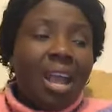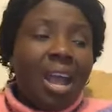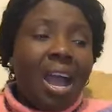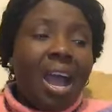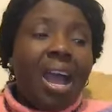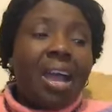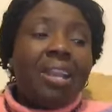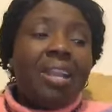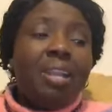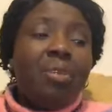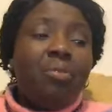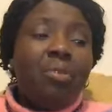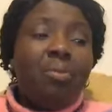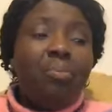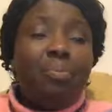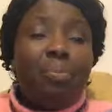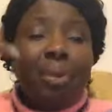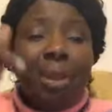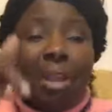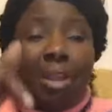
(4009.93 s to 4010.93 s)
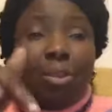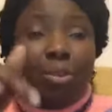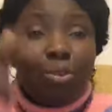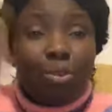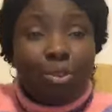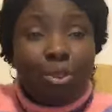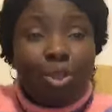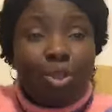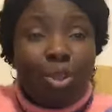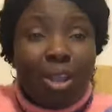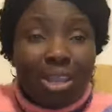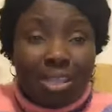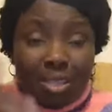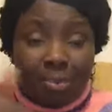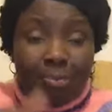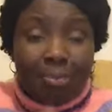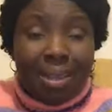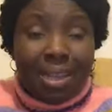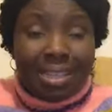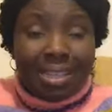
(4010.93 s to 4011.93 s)
and he will bring you to your
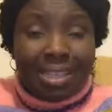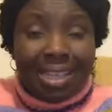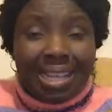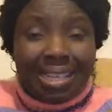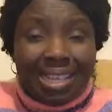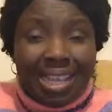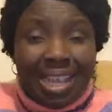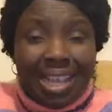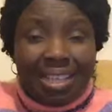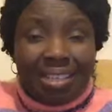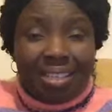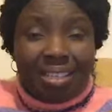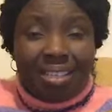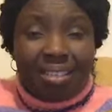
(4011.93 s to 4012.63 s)
expected end.